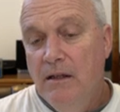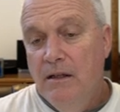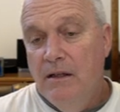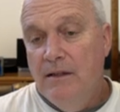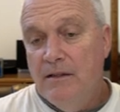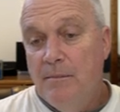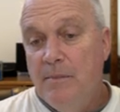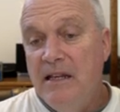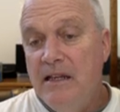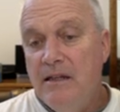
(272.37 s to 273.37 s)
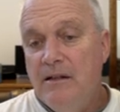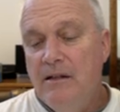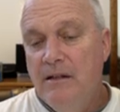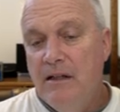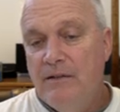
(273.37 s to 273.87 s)
It's a B
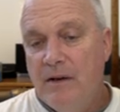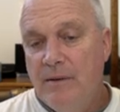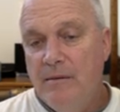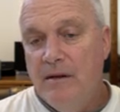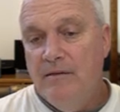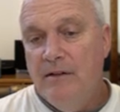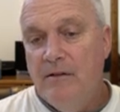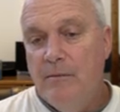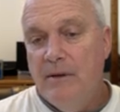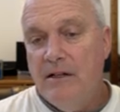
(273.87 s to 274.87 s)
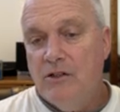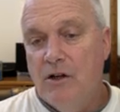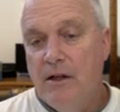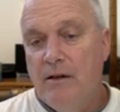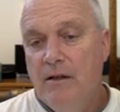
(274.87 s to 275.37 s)
if I pay my vendor based
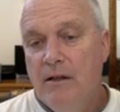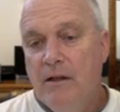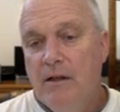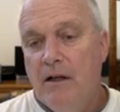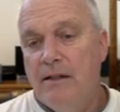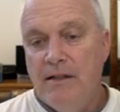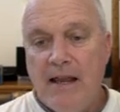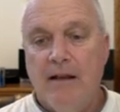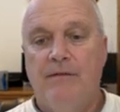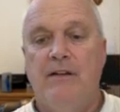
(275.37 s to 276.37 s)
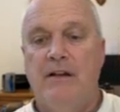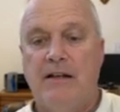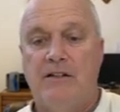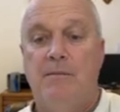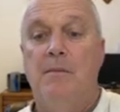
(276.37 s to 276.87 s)
on a day of the
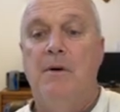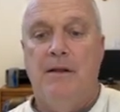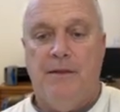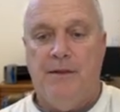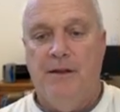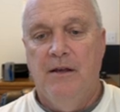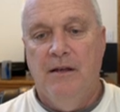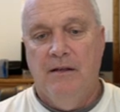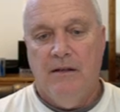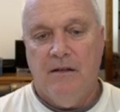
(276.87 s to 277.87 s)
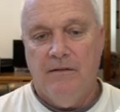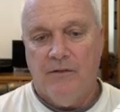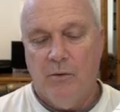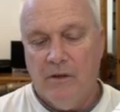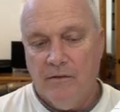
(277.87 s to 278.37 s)
next month. And for
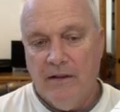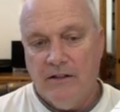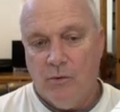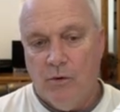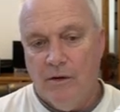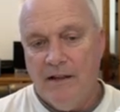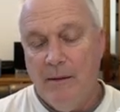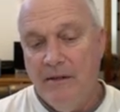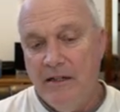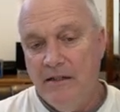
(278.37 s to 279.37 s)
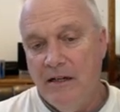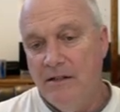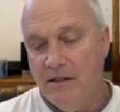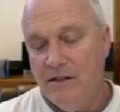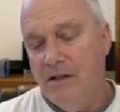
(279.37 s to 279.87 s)
whatever that's worth, how many days
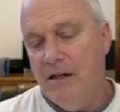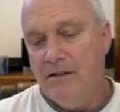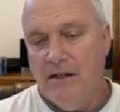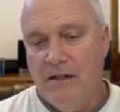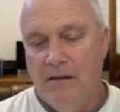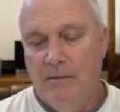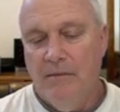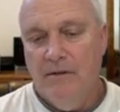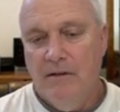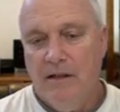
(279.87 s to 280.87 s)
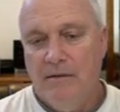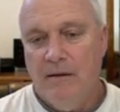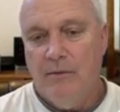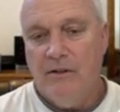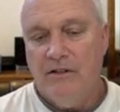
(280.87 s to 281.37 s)
is the next column? That
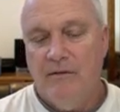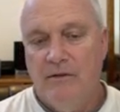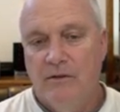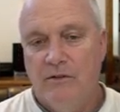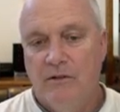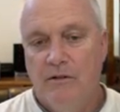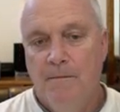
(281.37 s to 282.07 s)
brings that full circle.